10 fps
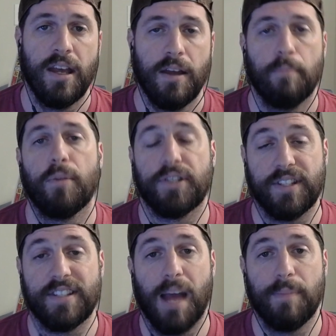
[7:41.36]
Most of the
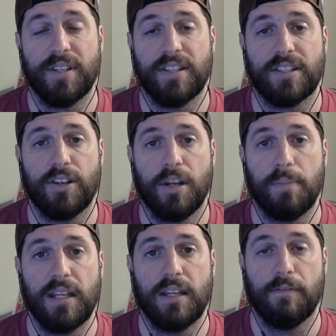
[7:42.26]
time, this is going to
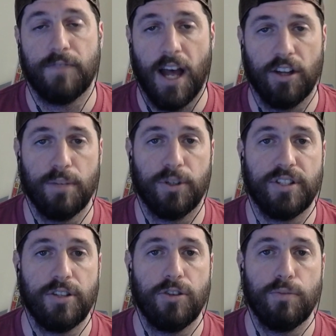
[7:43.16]
be valuable
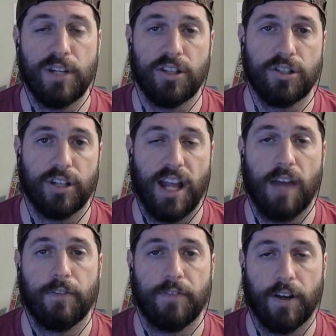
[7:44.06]
to you because you're going to have
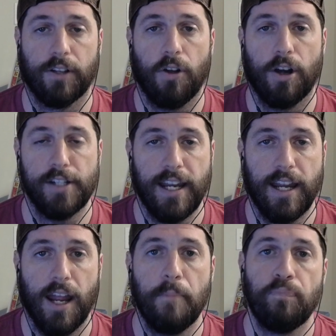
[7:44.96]
a very large
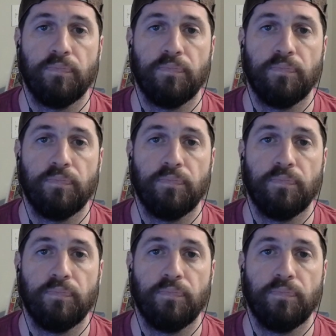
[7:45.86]
hand.